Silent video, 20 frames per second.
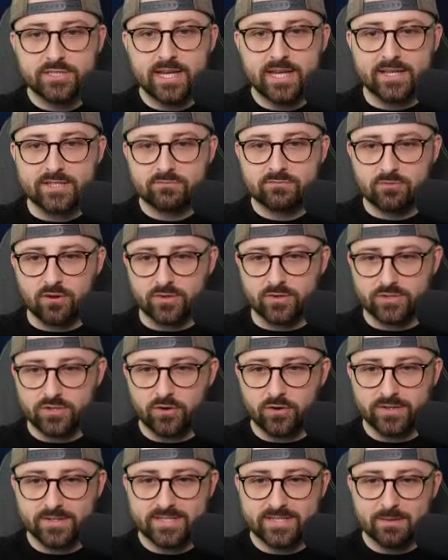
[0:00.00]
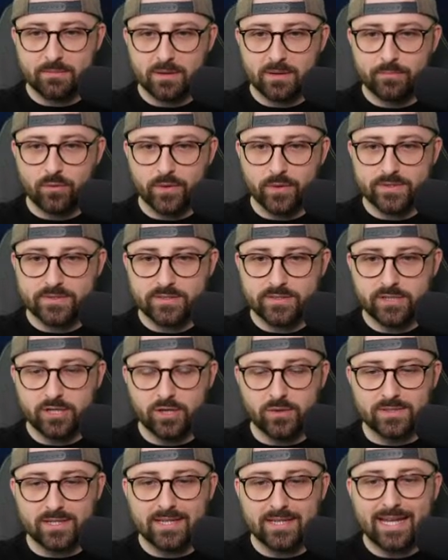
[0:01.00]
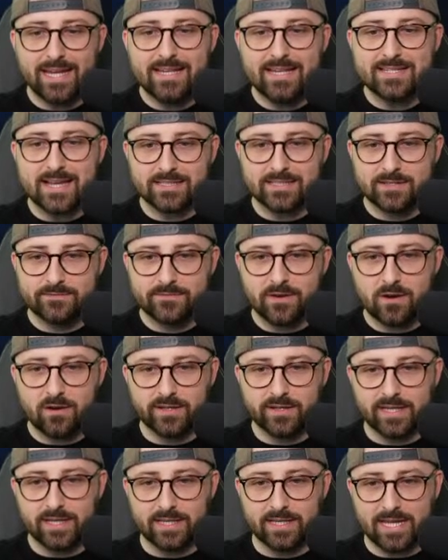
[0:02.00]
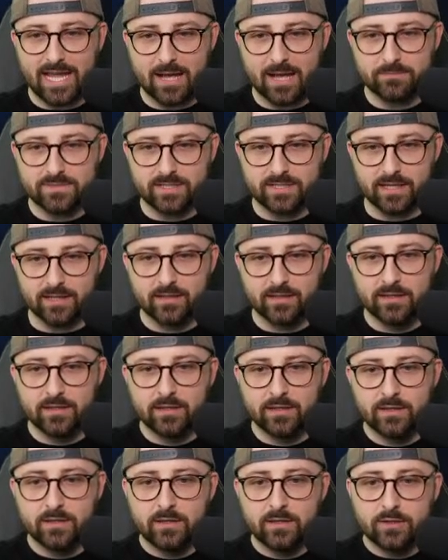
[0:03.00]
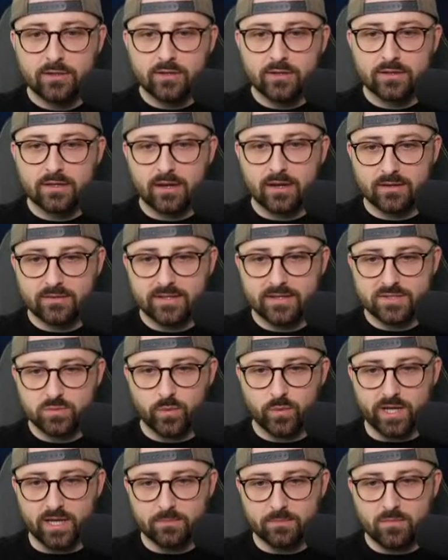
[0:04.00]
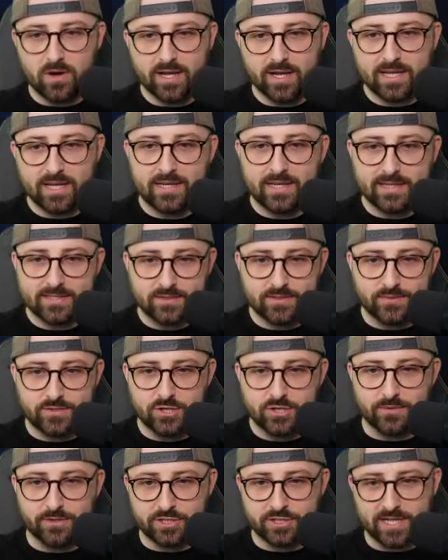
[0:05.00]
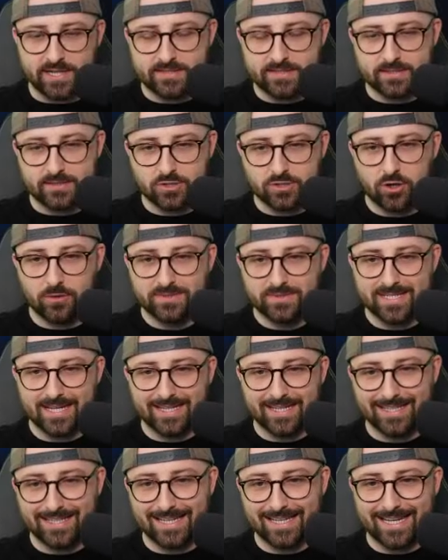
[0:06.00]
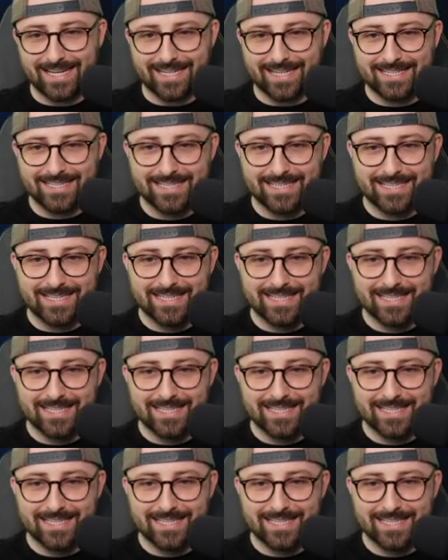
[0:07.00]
says, yes, Ross, on a similar points to you, did Isak to Vardy in captaining? Good luck this week. Might get Neto 2 and chase the top 10k.